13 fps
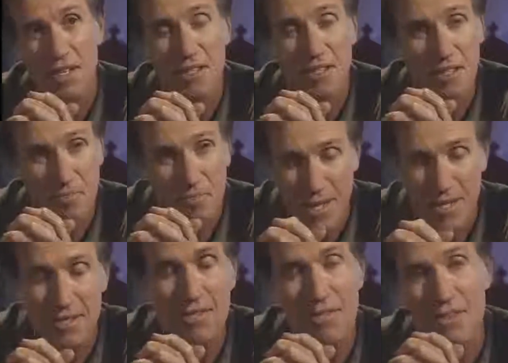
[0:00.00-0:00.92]
In
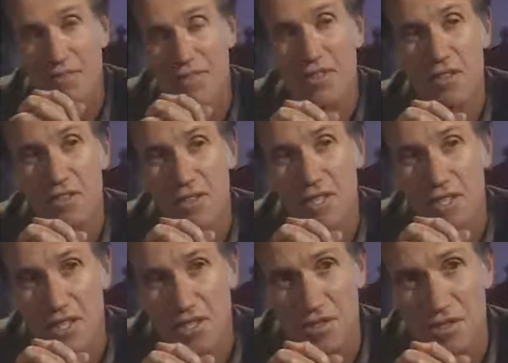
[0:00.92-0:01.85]
spite of the
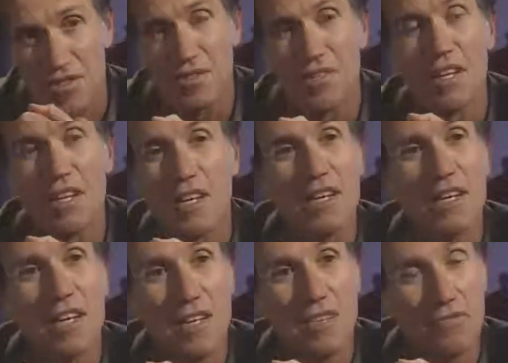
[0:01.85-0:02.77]
contradictions
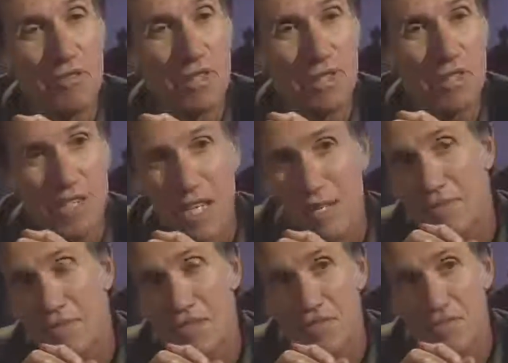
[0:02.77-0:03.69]
to the
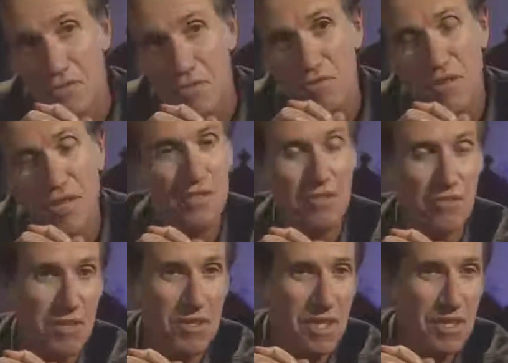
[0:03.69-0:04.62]
established view as
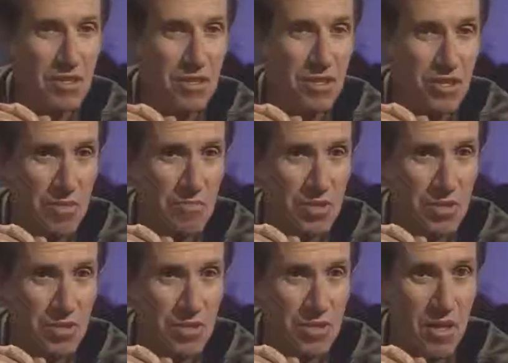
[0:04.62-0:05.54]
to what the ancient
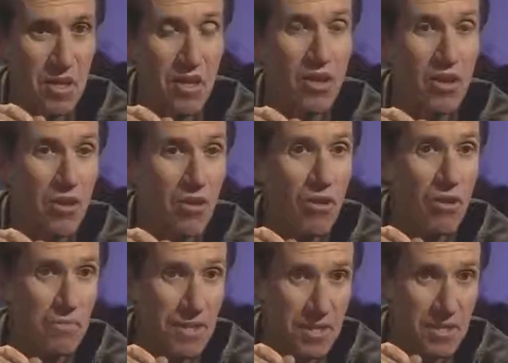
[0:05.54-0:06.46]
Egyptians
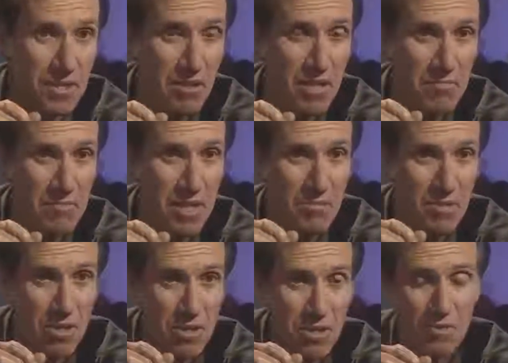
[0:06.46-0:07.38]
or prehistoric men
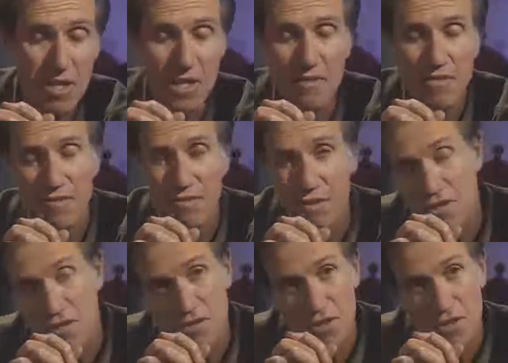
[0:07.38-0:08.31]
were, we are
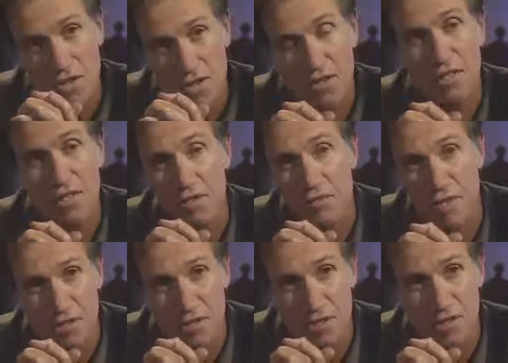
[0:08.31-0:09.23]
forced to consider these
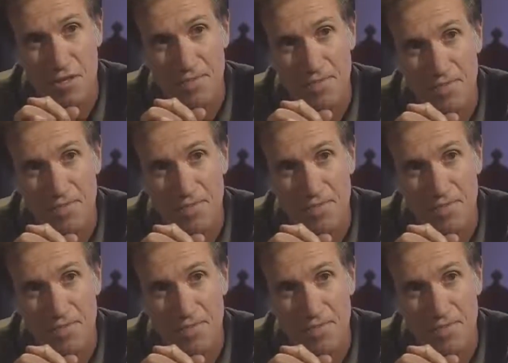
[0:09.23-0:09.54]
questions.